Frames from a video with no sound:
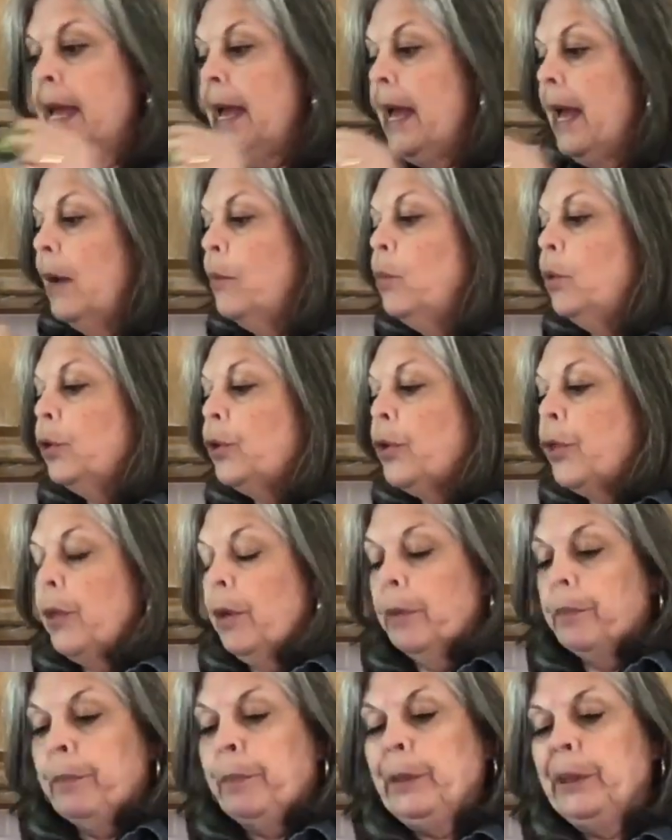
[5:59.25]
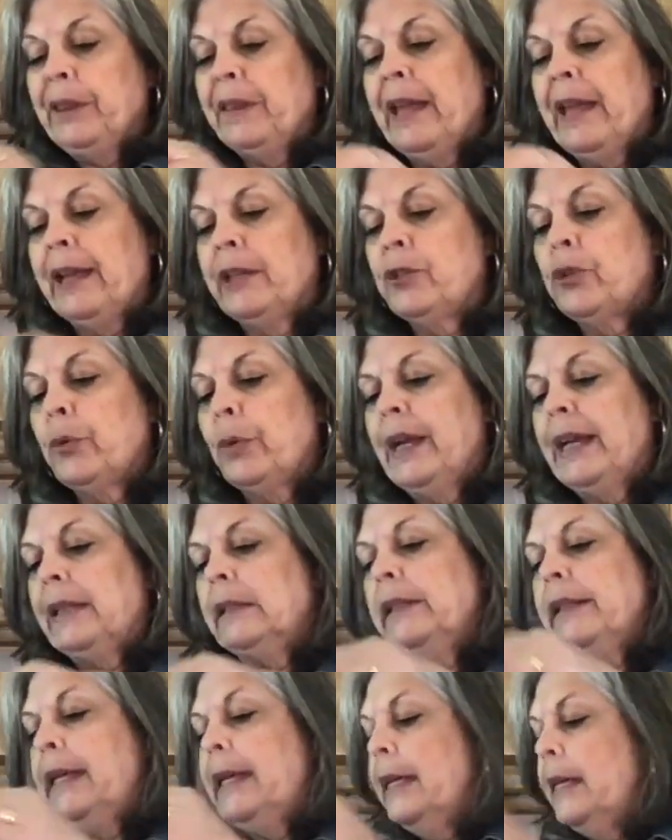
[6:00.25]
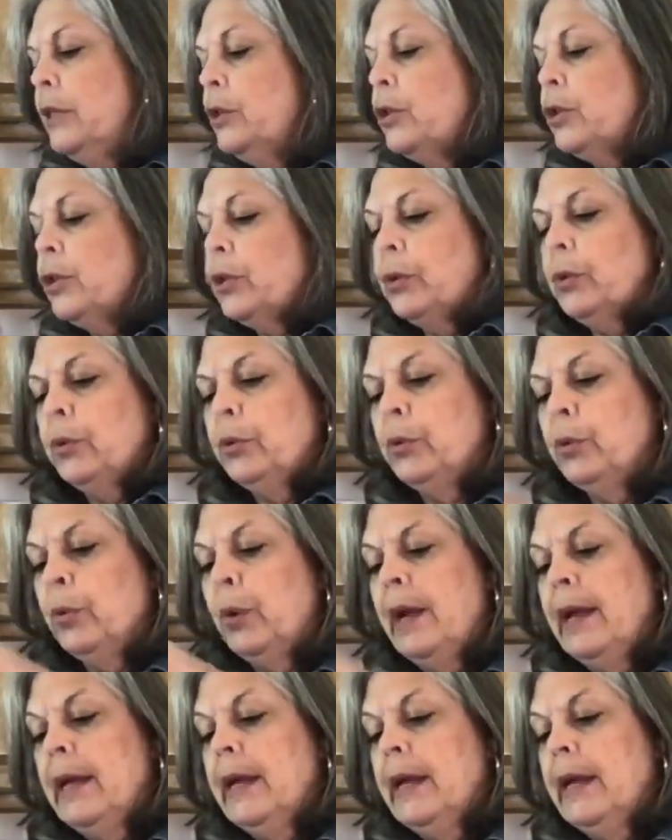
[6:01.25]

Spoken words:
and we'll put that directly into